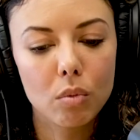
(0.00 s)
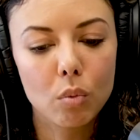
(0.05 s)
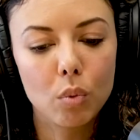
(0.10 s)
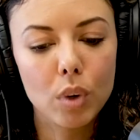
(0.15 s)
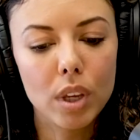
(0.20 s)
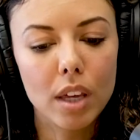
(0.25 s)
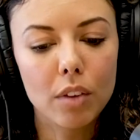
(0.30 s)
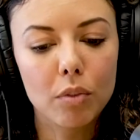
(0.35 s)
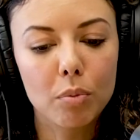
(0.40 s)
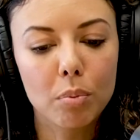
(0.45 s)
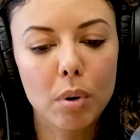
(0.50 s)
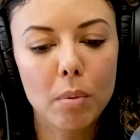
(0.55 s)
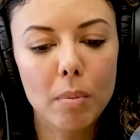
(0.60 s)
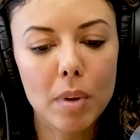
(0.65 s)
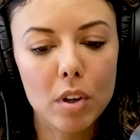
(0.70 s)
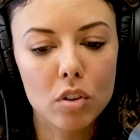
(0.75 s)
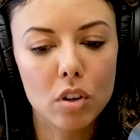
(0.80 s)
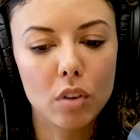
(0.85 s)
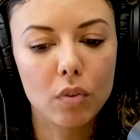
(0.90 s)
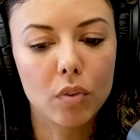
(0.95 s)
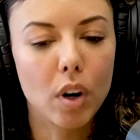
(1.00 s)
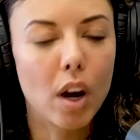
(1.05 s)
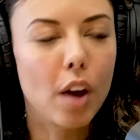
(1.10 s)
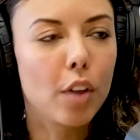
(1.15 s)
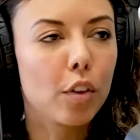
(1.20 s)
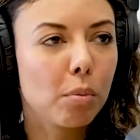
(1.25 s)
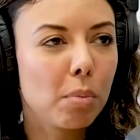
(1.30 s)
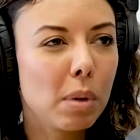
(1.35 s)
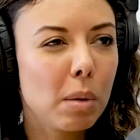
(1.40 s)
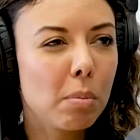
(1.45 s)
we give permission for
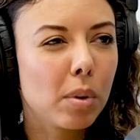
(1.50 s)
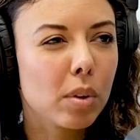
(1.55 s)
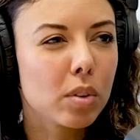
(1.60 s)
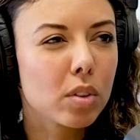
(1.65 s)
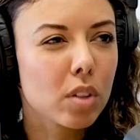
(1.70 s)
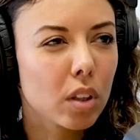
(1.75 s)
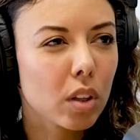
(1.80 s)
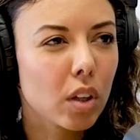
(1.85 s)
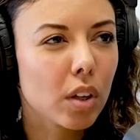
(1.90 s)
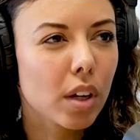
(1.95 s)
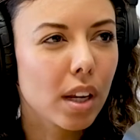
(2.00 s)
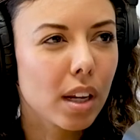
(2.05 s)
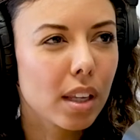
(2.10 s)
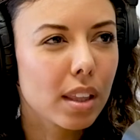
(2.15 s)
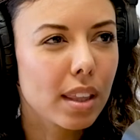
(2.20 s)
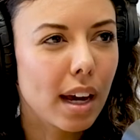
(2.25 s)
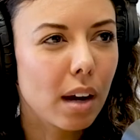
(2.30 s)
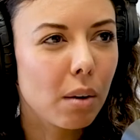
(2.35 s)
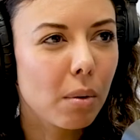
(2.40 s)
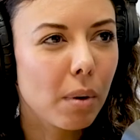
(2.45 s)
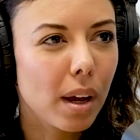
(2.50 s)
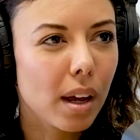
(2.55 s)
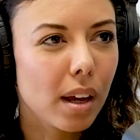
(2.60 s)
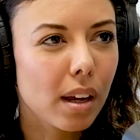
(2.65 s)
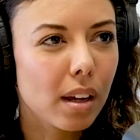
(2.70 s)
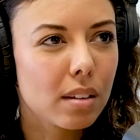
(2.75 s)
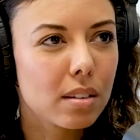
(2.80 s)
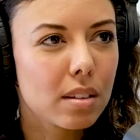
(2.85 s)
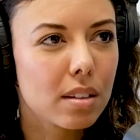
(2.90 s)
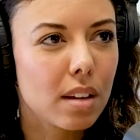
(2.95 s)
other people to look at it that
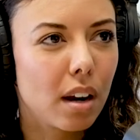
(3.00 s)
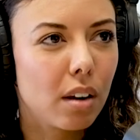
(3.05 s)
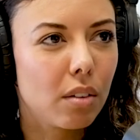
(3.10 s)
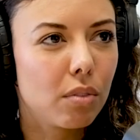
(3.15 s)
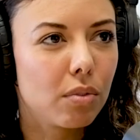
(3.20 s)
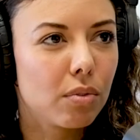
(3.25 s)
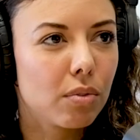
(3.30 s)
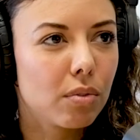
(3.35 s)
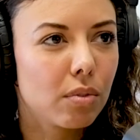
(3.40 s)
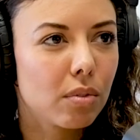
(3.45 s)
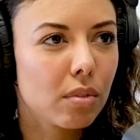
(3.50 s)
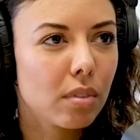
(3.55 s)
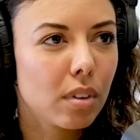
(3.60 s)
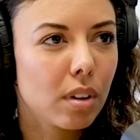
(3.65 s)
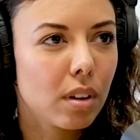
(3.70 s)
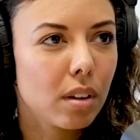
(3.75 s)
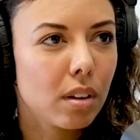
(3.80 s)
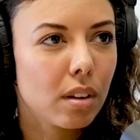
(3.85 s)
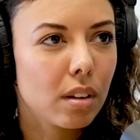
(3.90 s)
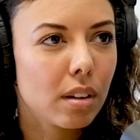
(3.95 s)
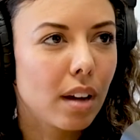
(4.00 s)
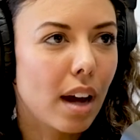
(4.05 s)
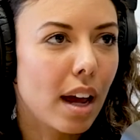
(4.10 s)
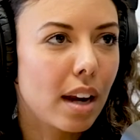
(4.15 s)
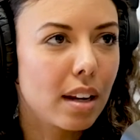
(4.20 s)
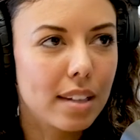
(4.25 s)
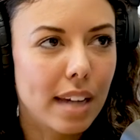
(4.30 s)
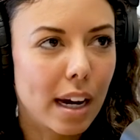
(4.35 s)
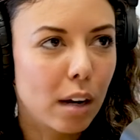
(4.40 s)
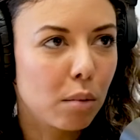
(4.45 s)
way instead of kind
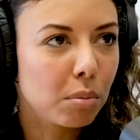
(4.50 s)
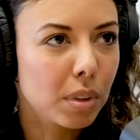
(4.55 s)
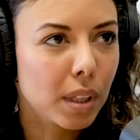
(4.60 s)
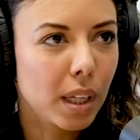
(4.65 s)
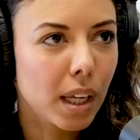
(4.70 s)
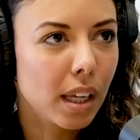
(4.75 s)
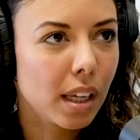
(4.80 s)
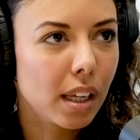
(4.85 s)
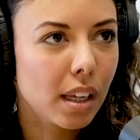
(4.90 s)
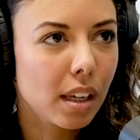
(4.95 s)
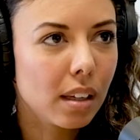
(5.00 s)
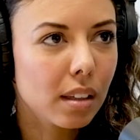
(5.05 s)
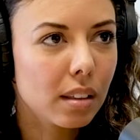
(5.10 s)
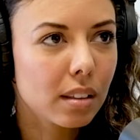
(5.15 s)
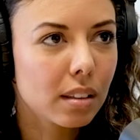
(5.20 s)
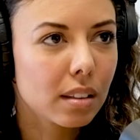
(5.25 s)
of downplaying it.